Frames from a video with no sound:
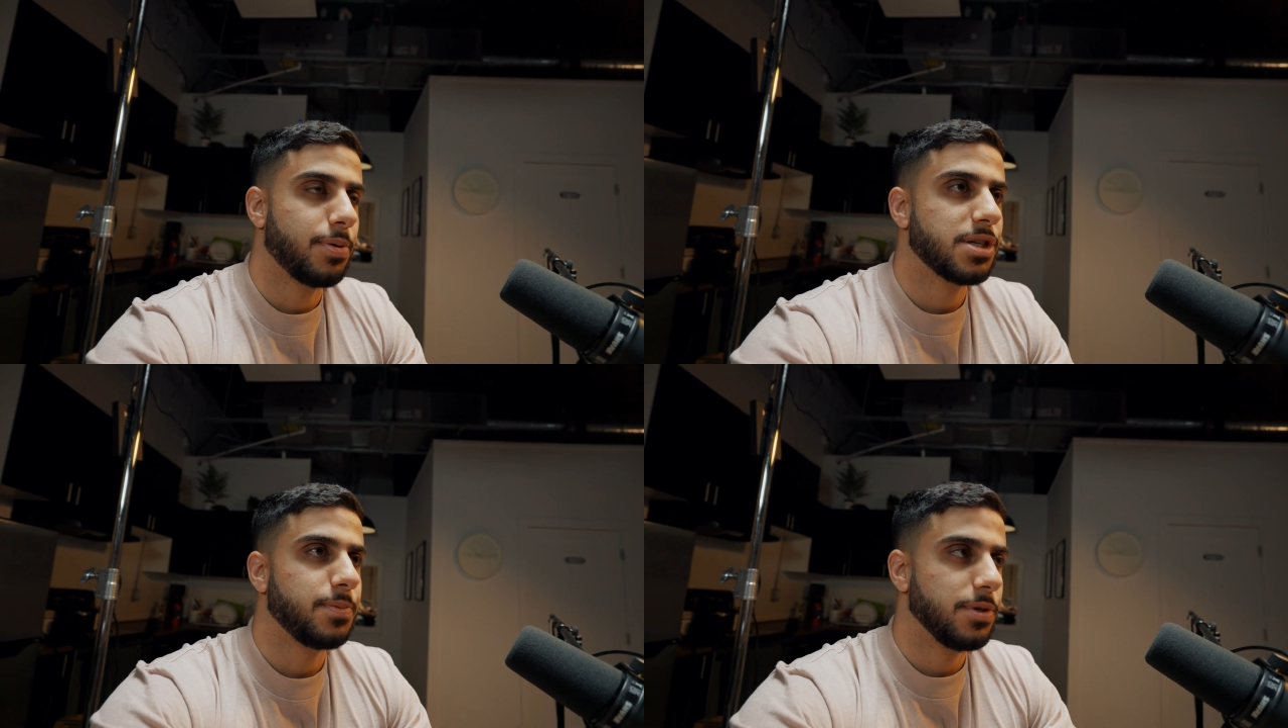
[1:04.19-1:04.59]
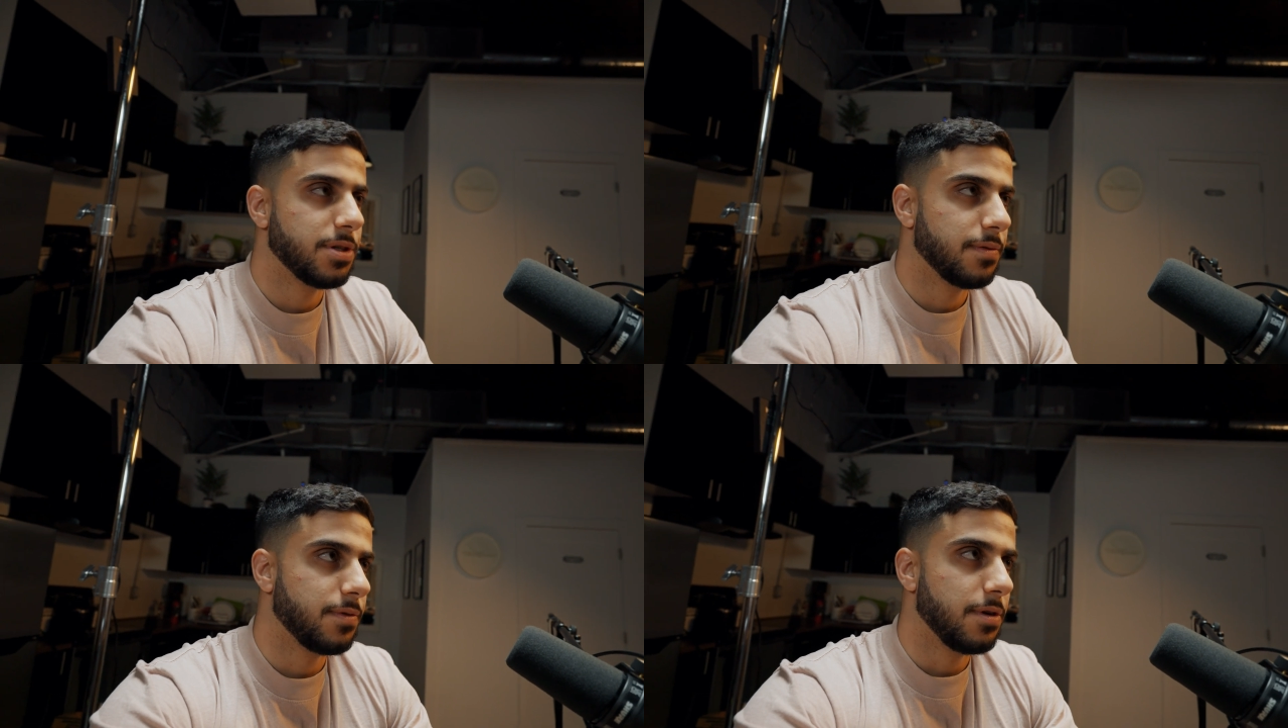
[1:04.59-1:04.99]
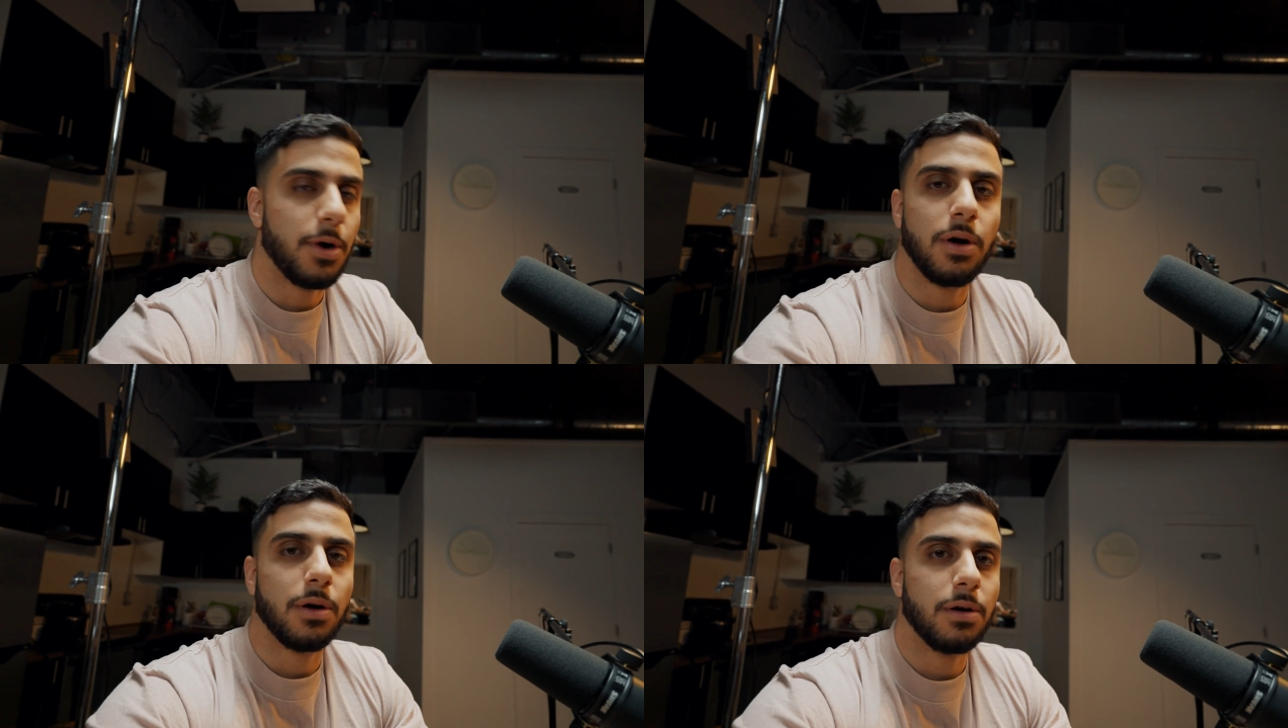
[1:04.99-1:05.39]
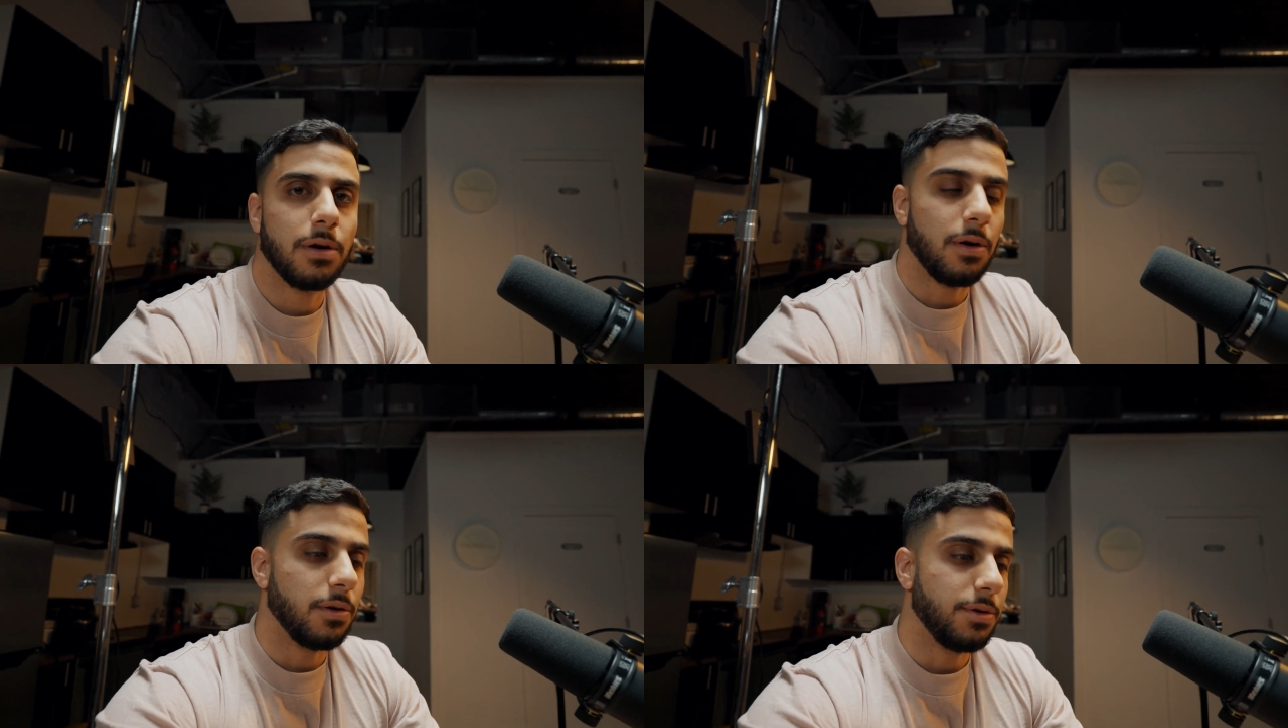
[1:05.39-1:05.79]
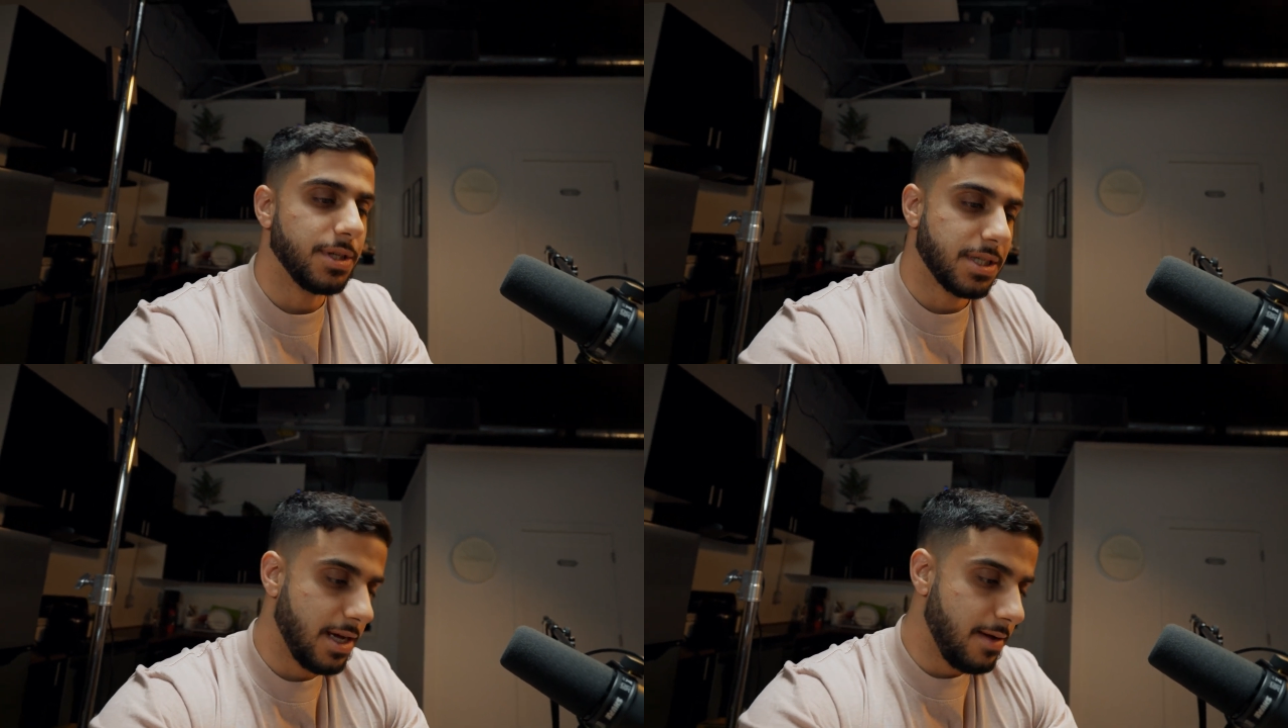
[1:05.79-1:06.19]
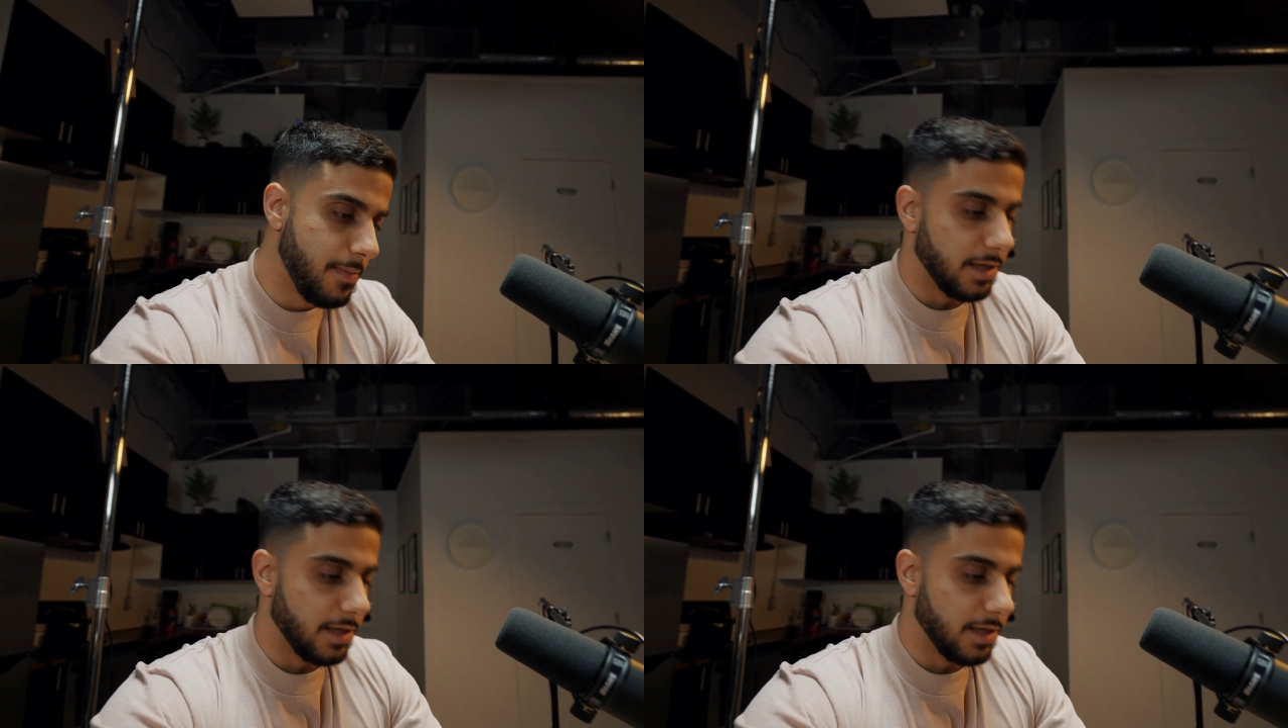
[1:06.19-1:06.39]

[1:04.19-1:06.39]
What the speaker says: principles of them are all the same.